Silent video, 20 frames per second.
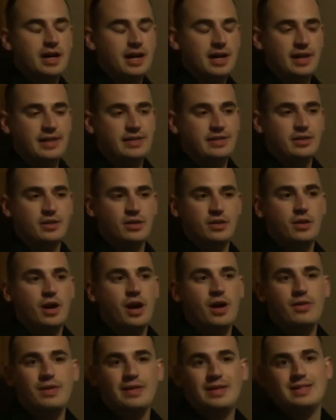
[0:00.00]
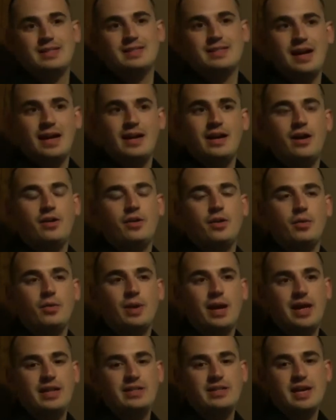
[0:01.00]
in their how they decide how it
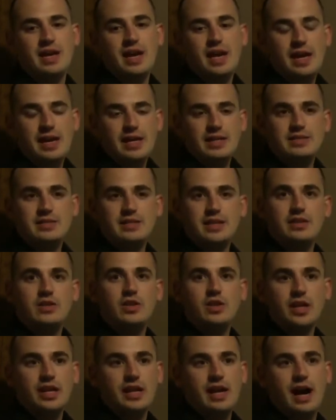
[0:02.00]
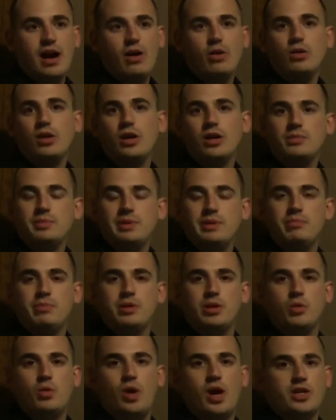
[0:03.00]
ranks, is they look at how long people
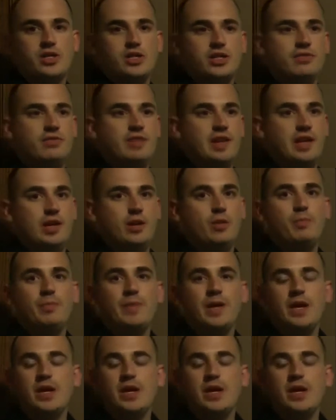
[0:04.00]
are watching a video.